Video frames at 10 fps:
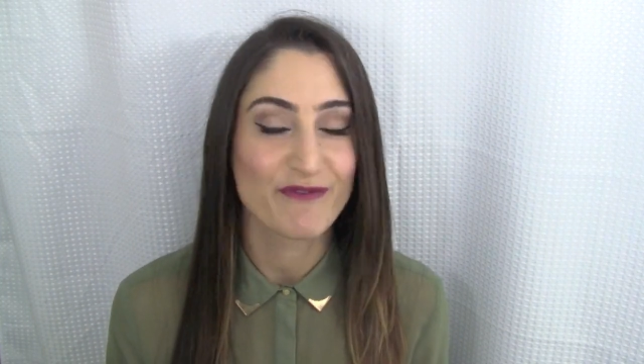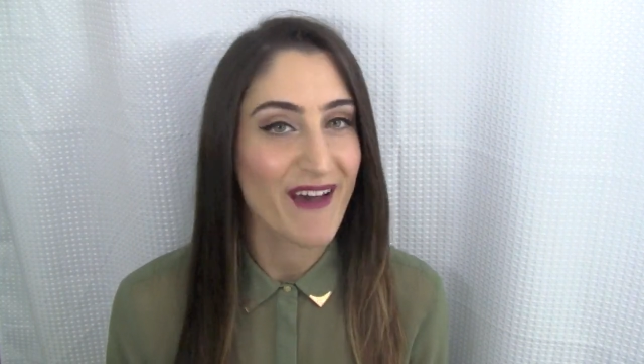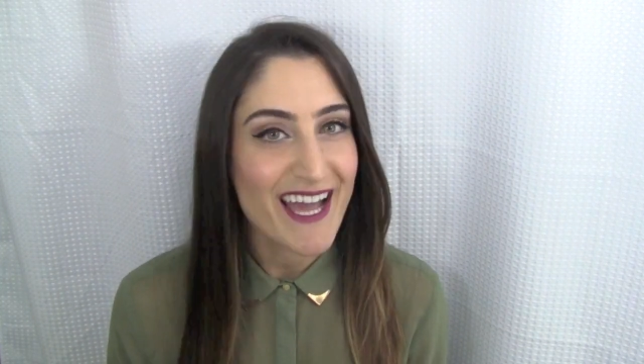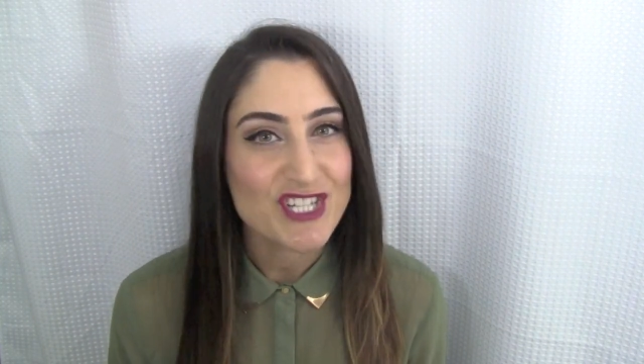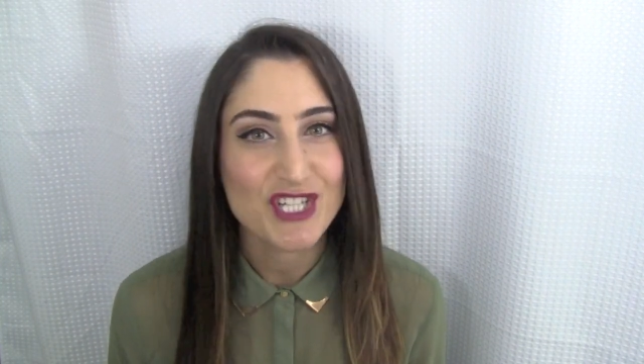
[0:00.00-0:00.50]

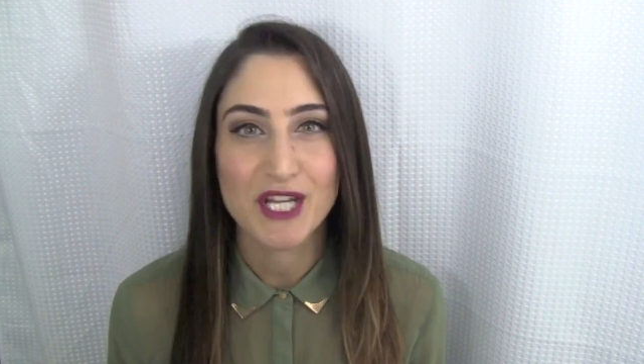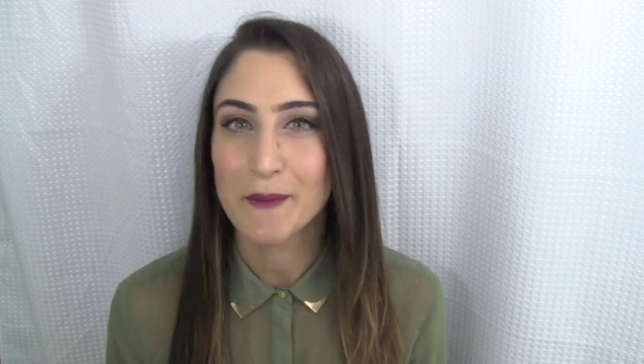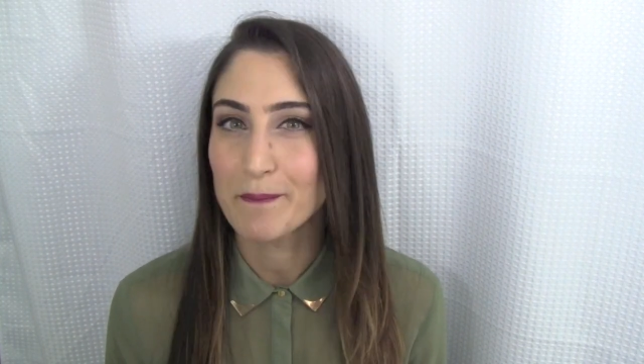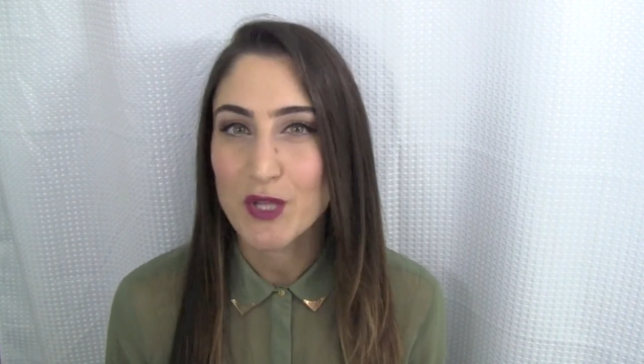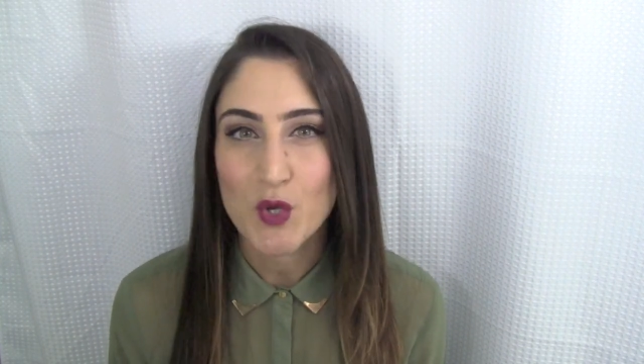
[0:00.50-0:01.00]

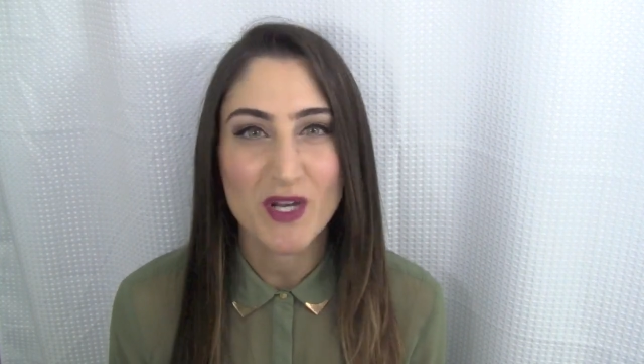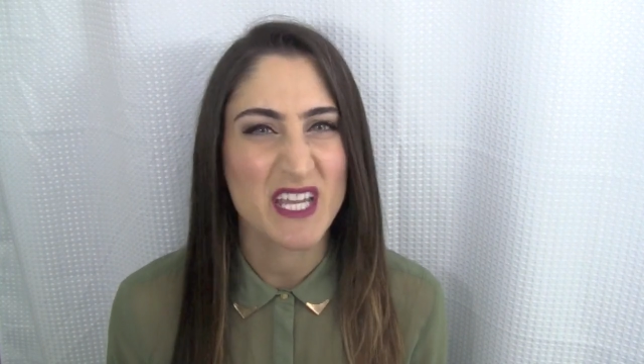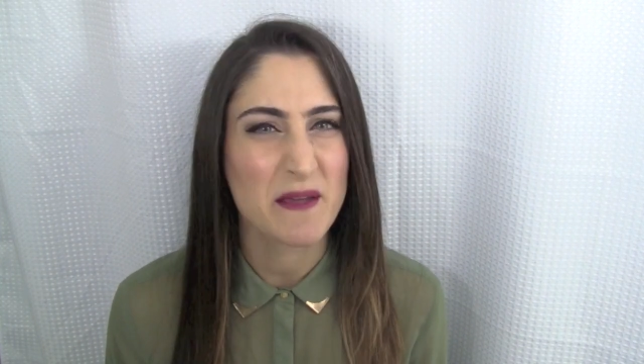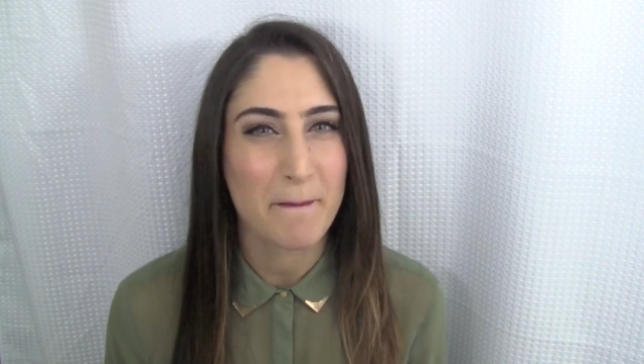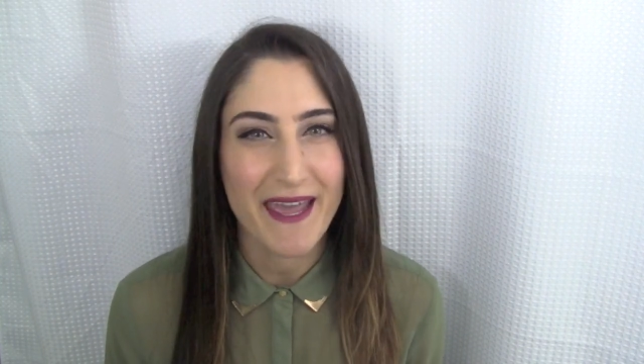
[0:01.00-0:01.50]
fashion,
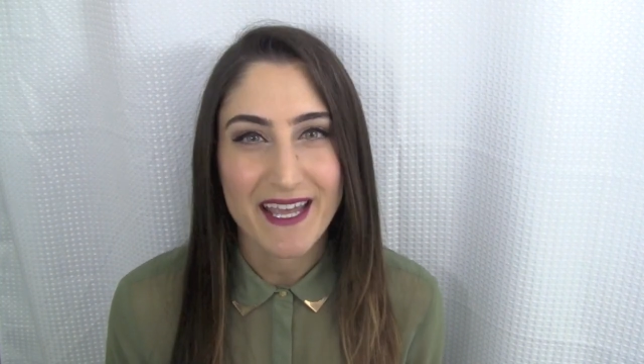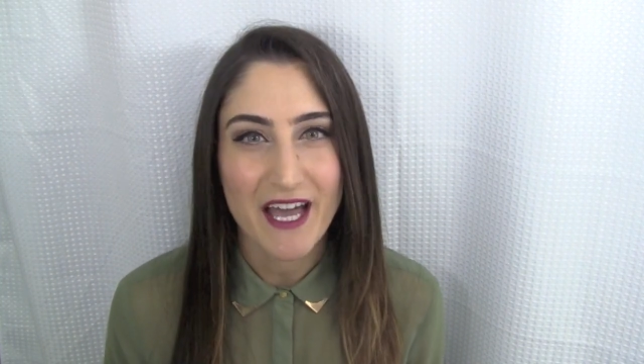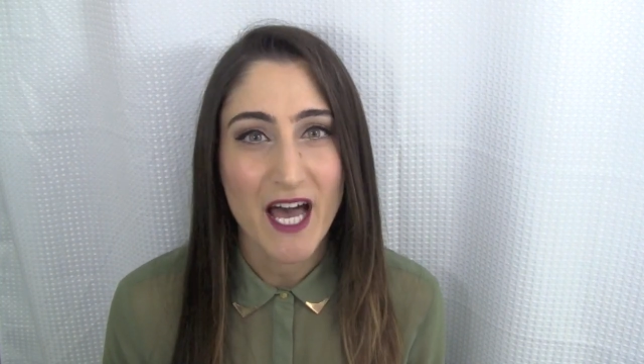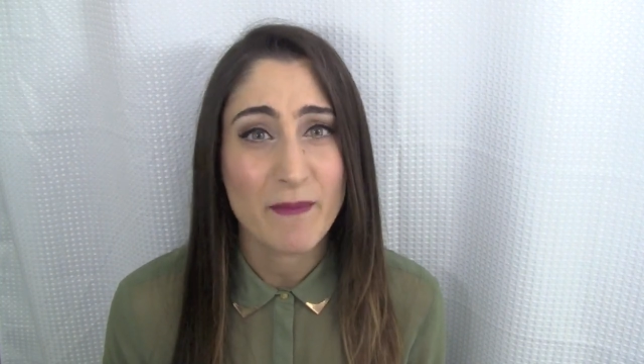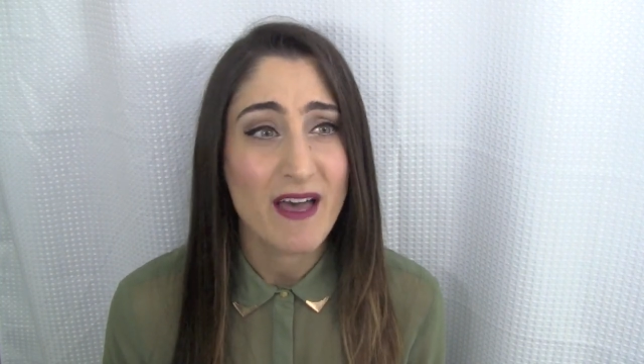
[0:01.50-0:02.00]
beauty,
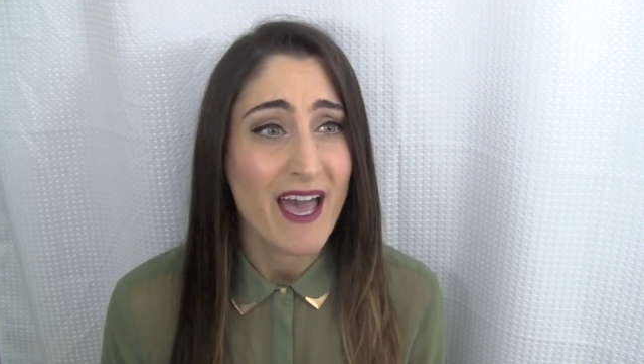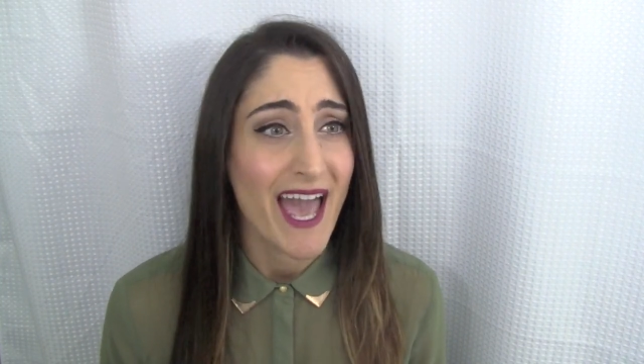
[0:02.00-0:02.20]
makeup,